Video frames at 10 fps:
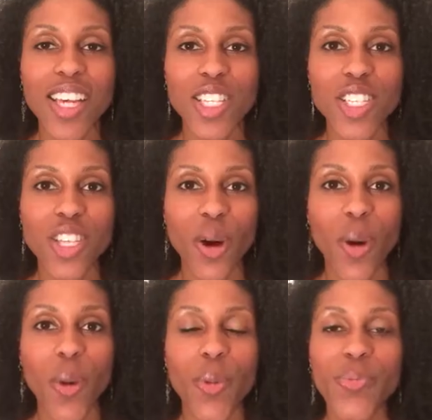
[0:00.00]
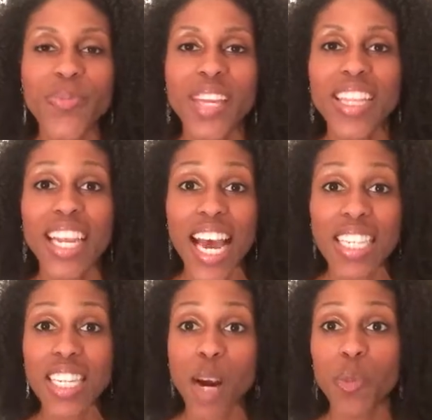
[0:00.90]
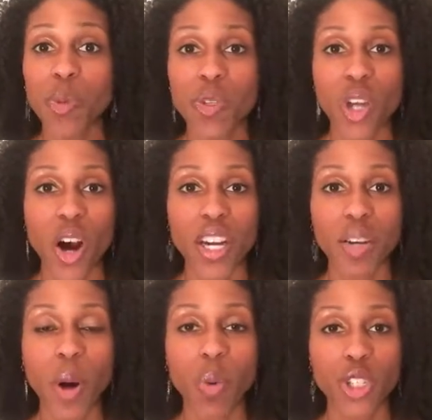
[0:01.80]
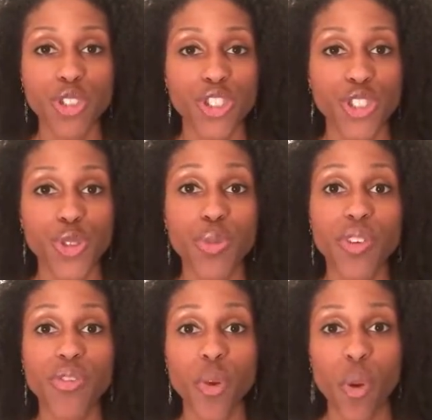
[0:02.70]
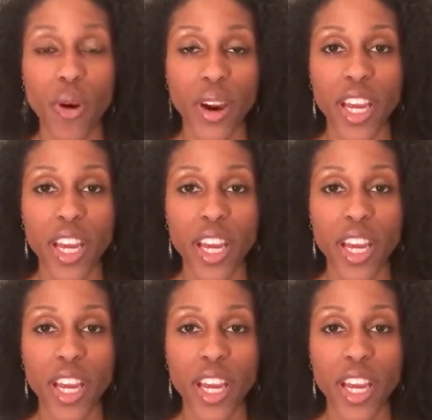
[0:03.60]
And so the last time we were talking about what you should do before,